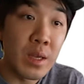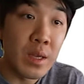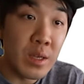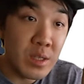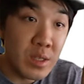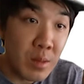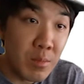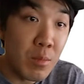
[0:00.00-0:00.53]

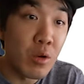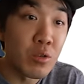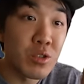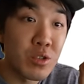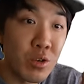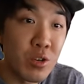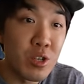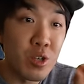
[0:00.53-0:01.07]
is the most
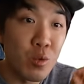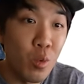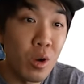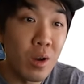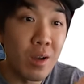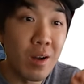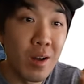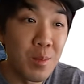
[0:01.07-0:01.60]
searched
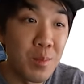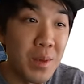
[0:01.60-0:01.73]
word on